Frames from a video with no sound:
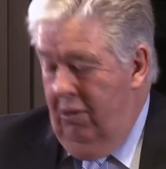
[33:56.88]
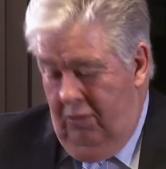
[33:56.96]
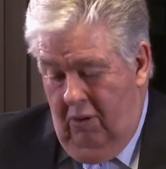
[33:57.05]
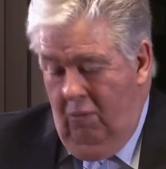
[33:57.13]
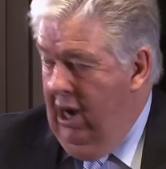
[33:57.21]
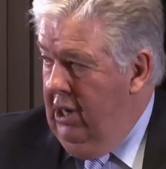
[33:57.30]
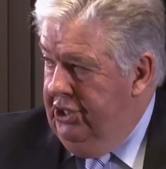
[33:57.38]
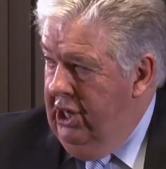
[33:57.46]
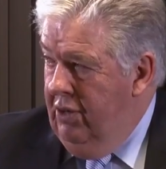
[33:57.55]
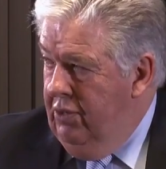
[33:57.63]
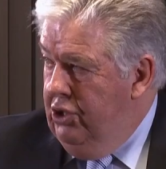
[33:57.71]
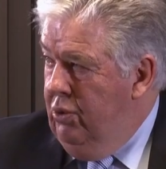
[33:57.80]
run a
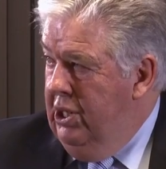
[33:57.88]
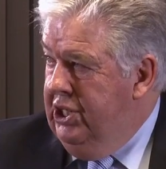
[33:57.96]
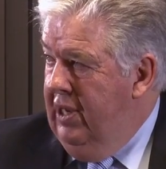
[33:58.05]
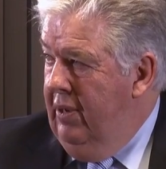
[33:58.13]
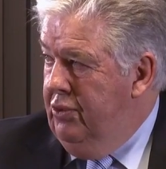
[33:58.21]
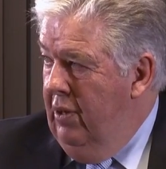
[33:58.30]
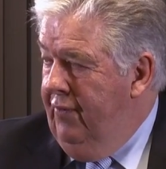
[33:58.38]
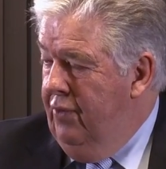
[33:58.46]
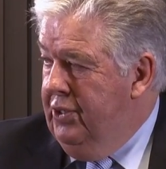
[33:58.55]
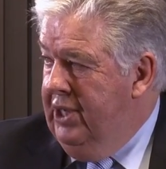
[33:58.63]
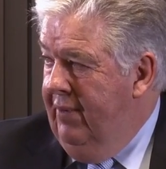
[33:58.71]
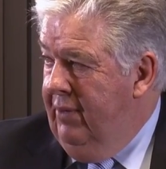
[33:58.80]
genuine
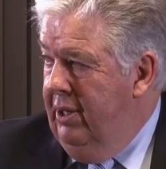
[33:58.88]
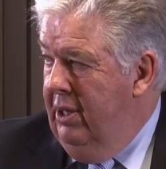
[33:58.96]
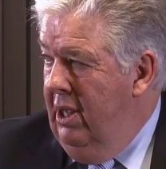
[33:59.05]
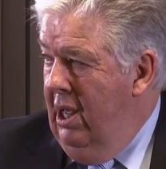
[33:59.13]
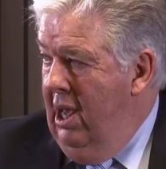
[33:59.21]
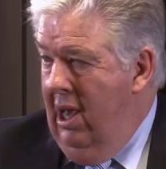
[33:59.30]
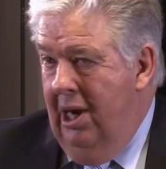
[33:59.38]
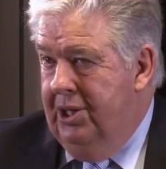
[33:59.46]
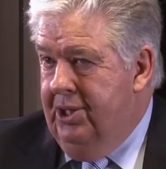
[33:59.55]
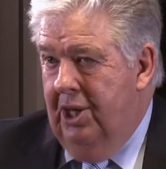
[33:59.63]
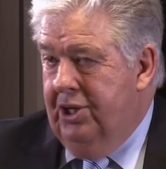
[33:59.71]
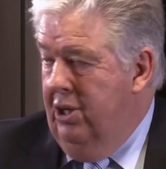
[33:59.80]
24/7, and it's
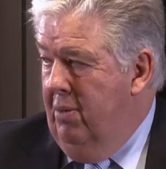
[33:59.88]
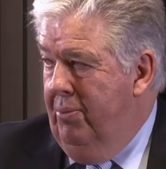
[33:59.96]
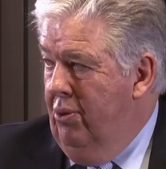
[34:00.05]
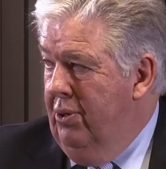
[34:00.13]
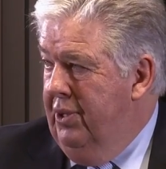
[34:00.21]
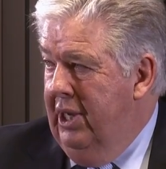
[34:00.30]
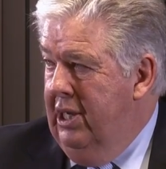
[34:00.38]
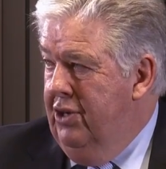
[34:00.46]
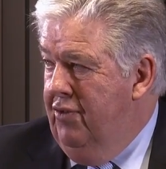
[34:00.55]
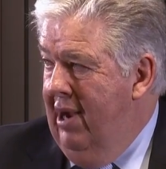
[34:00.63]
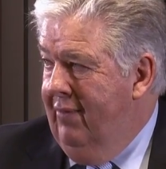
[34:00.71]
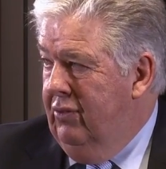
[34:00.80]
such an important thing in
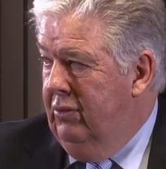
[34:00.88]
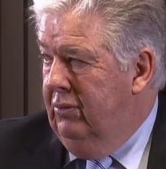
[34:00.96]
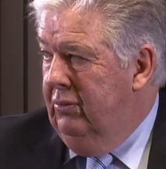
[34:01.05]
travel.